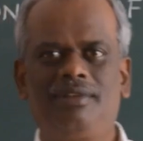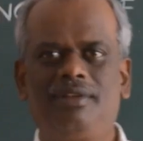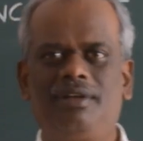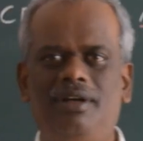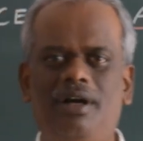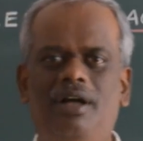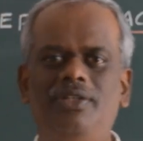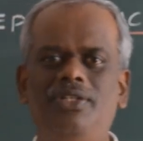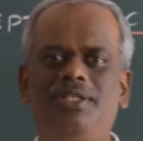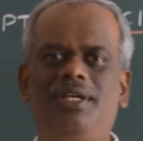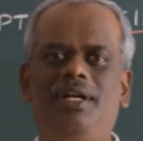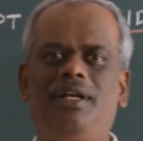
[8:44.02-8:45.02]

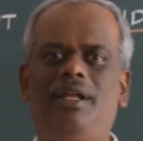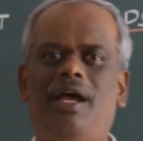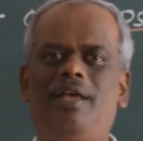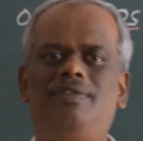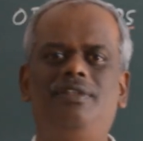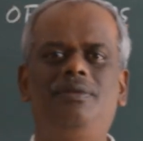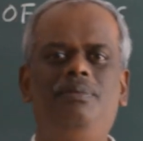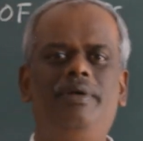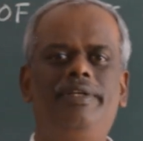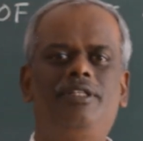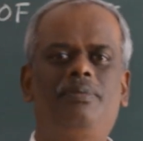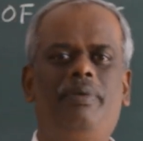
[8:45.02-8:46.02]
Conjugate
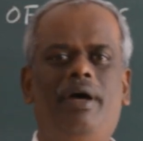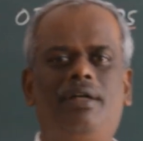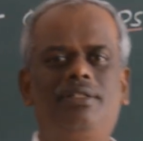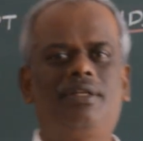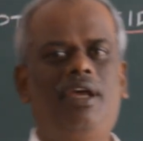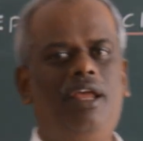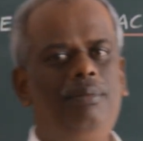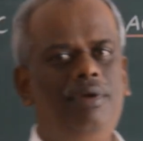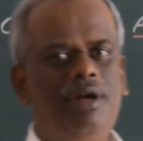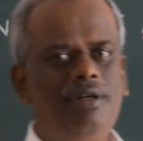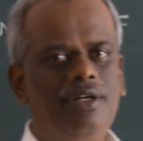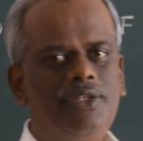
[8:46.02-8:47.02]
acid-base pairs can be
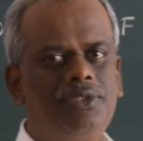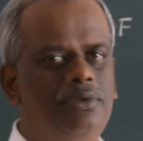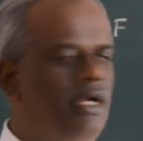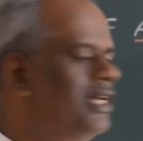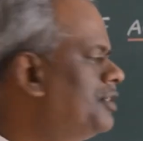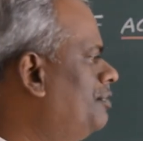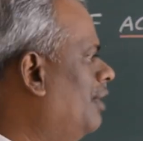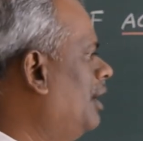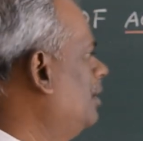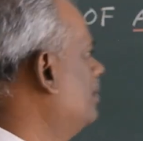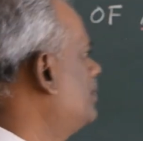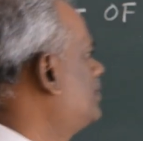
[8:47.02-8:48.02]
understood as
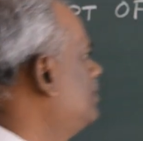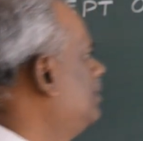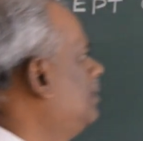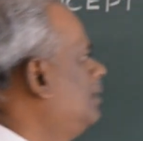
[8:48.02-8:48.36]
follows.